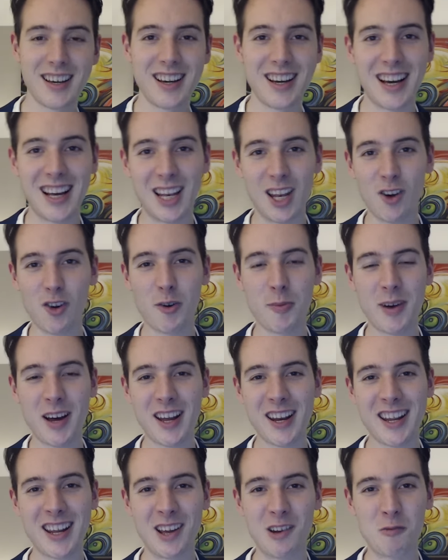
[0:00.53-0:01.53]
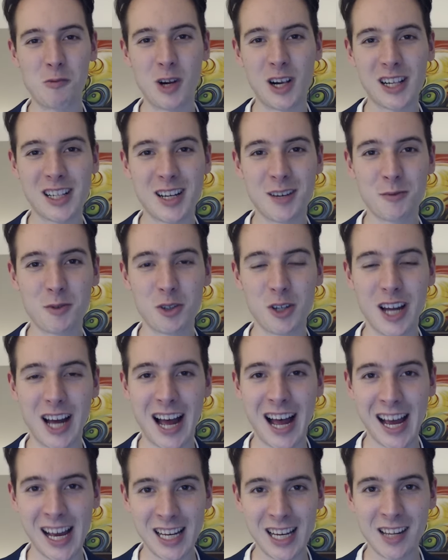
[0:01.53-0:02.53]
Hello everybody and welcome to the
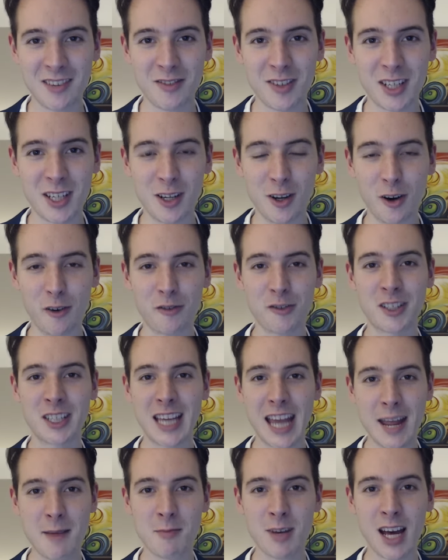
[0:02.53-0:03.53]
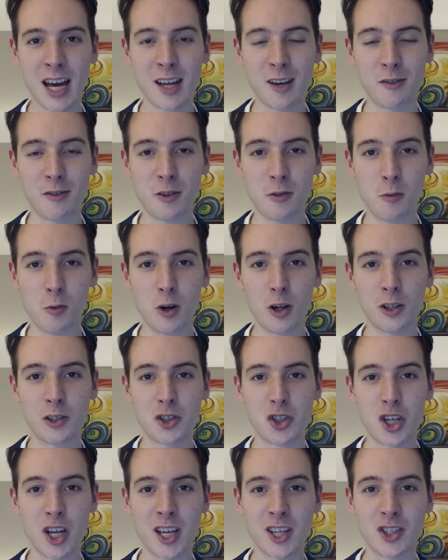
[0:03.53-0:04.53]
highlight video of Game nine of the World
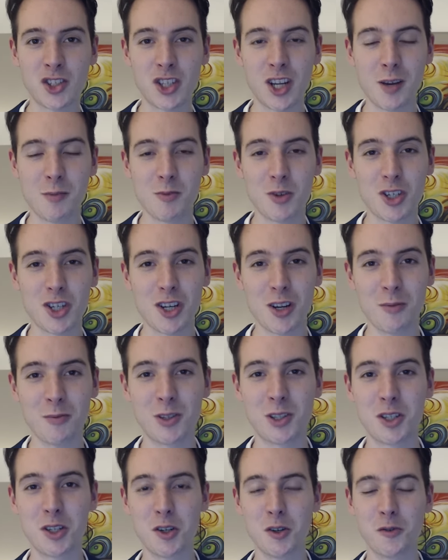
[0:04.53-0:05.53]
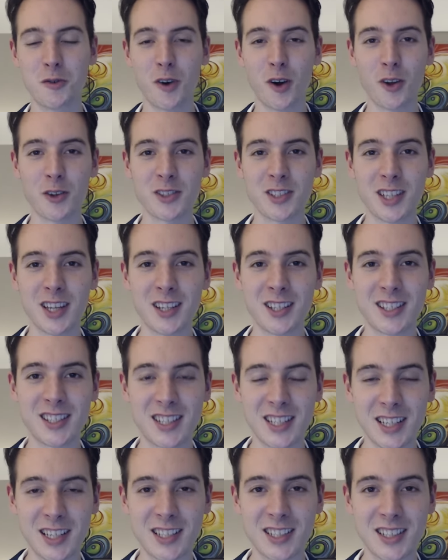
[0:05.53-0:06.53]
Chess Championship two thousand
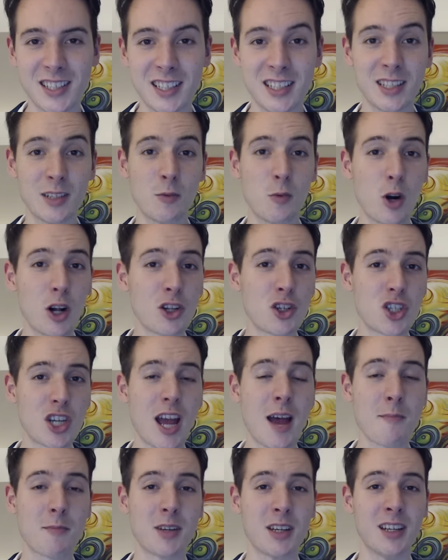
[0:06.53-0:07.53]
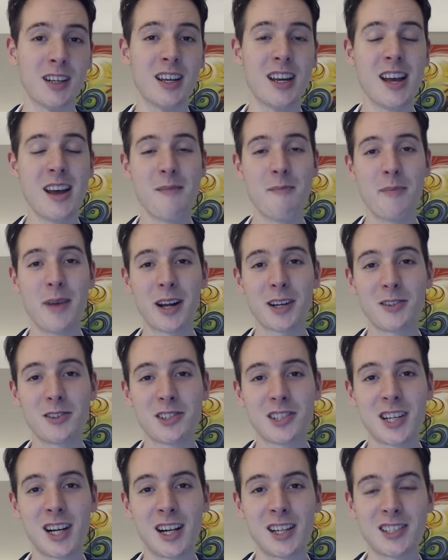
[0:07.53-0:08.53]
sixteen. The world champion Magnus
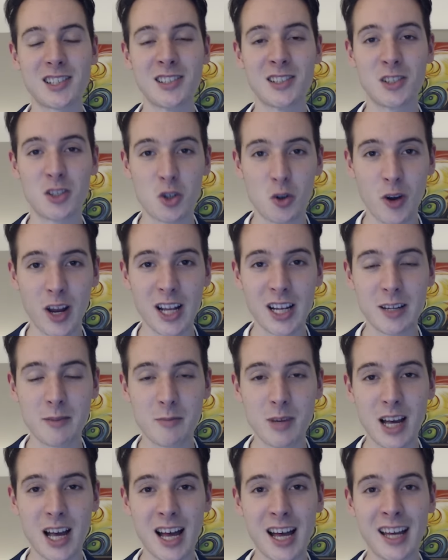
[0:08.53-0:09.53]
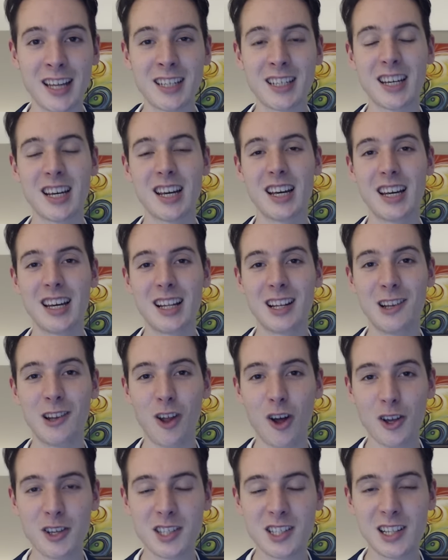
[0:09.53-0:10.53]
Carlsen, trailing behind,
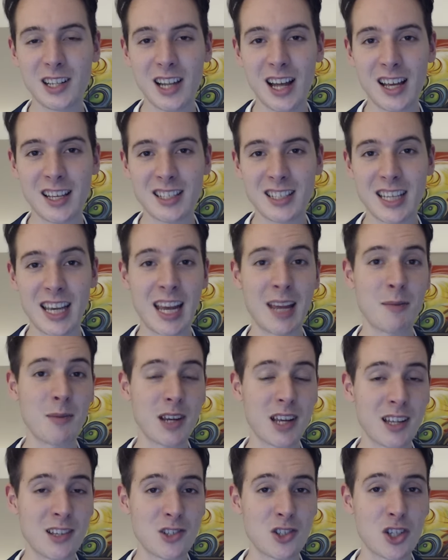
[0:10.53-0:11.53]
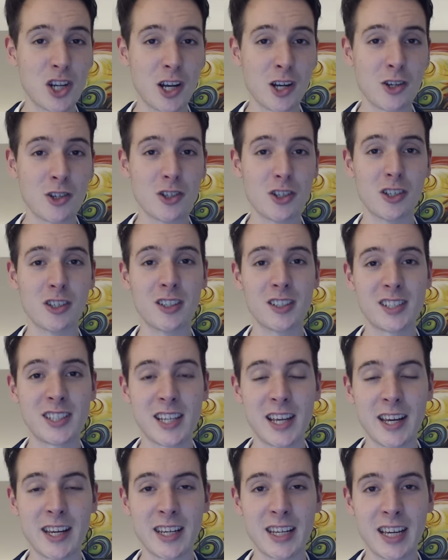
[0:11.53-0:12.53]
lost the last game against challenger
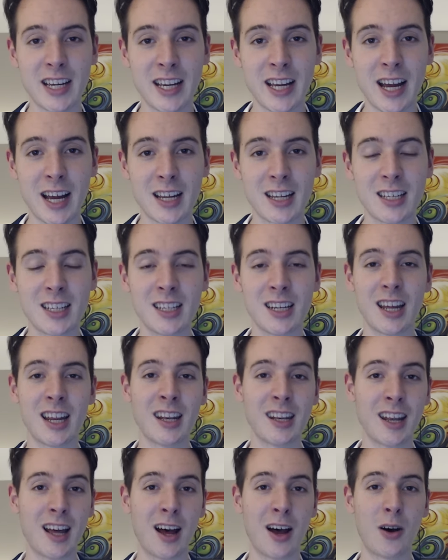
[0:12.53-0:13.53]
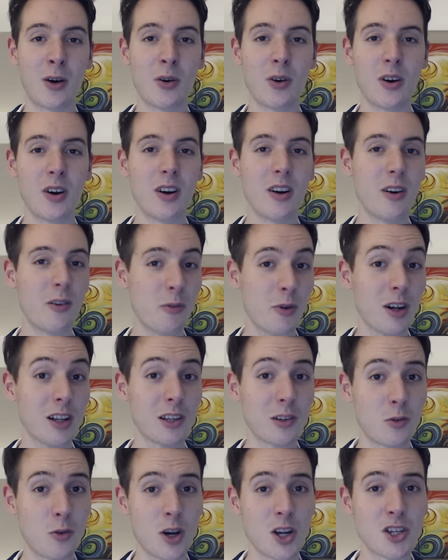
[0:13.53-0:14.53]
Sergey Karjakin, and now, well, the
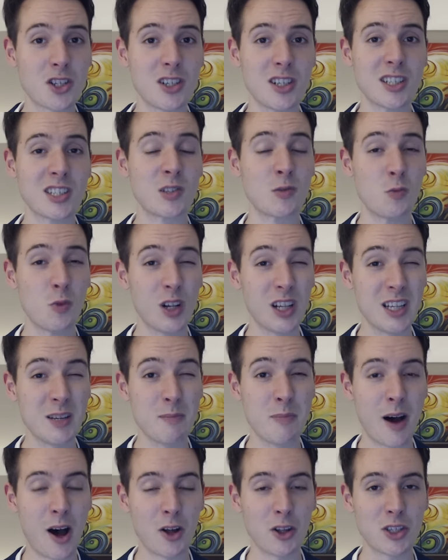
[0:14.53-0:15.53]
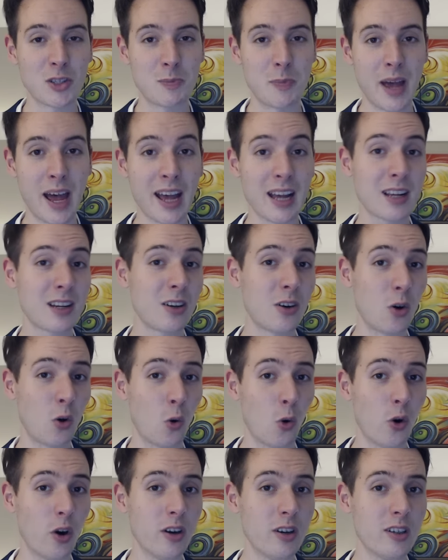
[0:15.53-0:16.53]
question is, will he bounce back
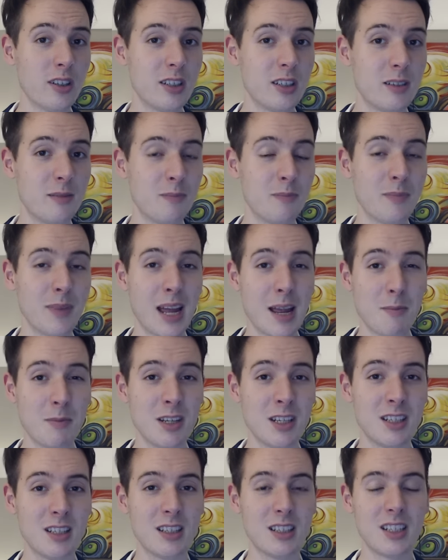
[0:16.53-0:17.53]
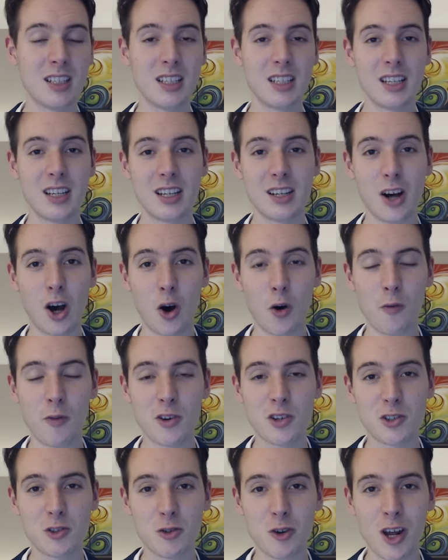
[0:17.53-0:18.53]
or maybe
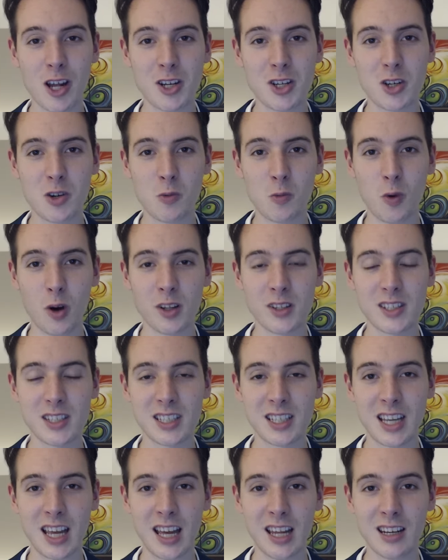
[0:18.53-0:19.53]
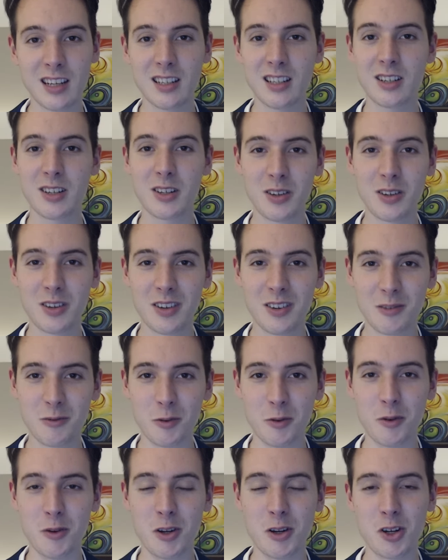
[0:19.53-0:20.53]
overstretch once again?
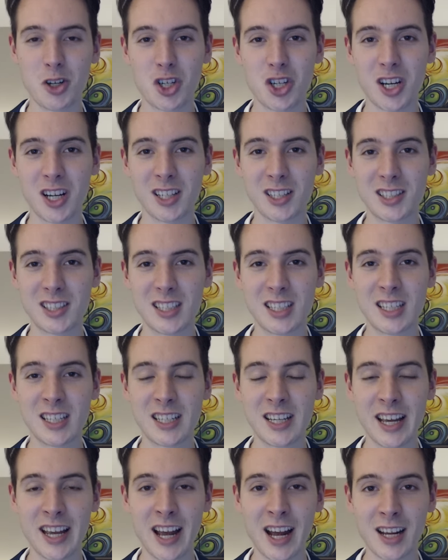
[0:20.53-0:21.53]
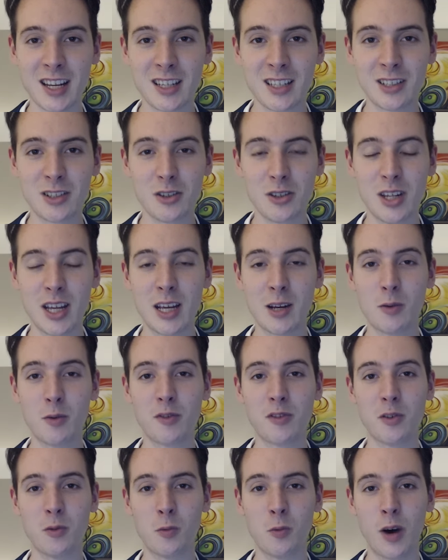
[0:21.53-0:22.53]
We shall see. Karjakin today with
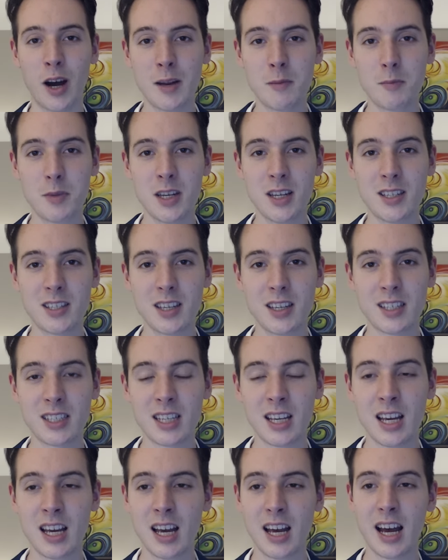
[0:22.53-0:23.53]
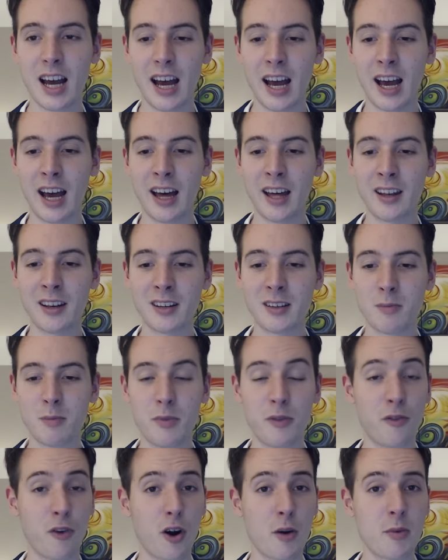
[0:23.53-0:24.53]
the white pieces. And
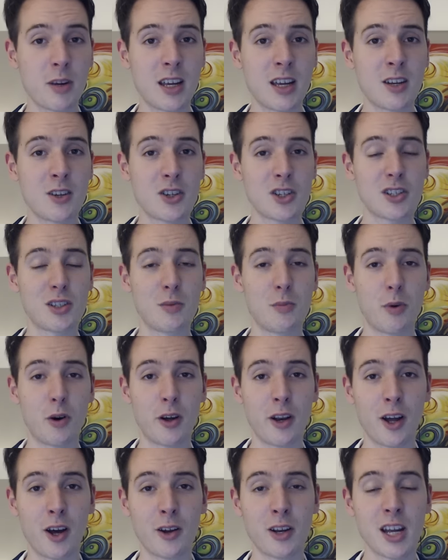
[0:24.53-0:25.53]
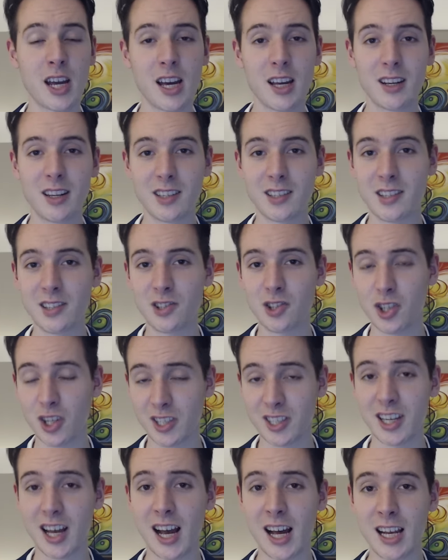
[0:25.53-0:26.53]
before I begin, just to point out, this is just
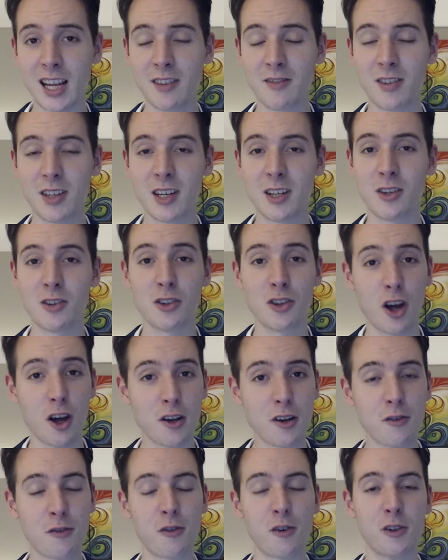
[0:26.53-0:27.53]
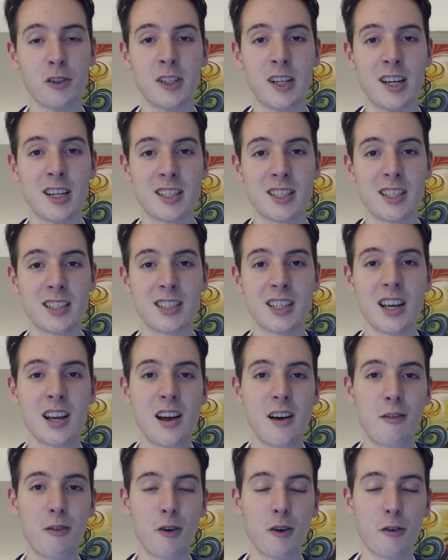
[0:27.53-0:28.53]
a highlight video, not the full analysis.
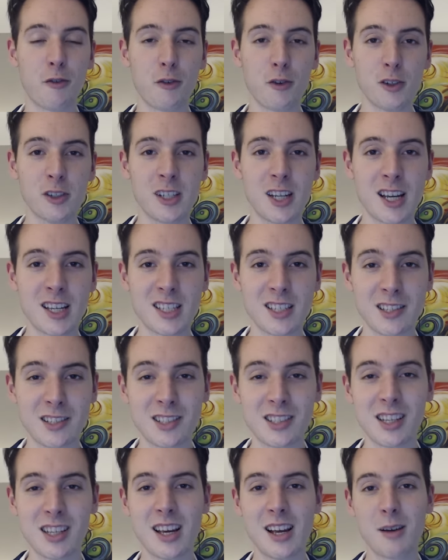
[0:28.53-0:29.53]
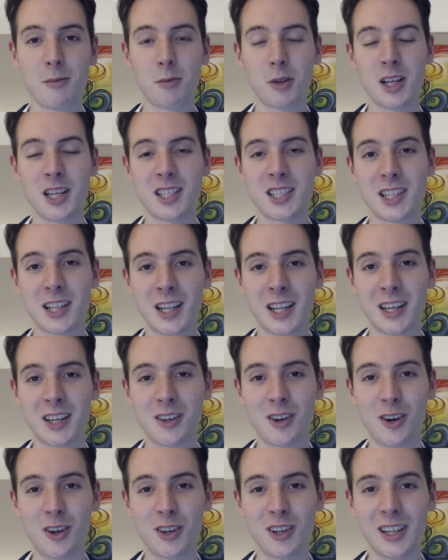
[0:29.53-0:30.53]
For the full analysis, please click
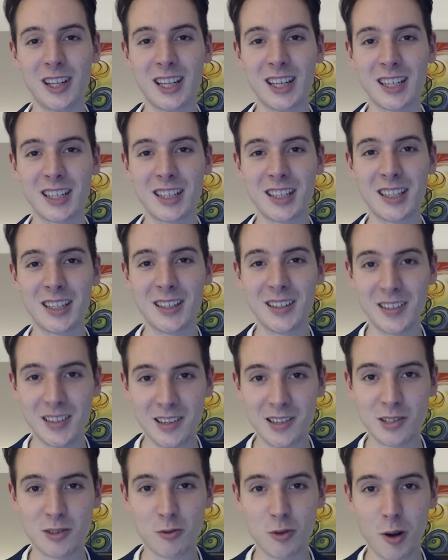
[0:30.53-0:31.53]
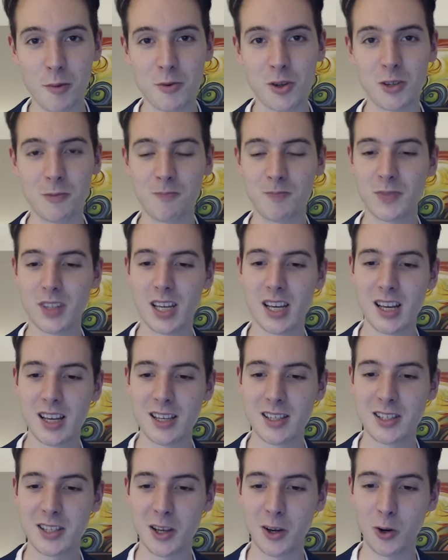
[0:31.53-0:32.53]
on the link in the description.
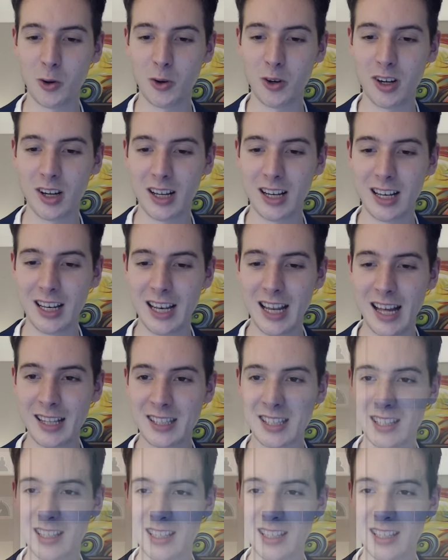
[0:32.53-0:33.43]
So let's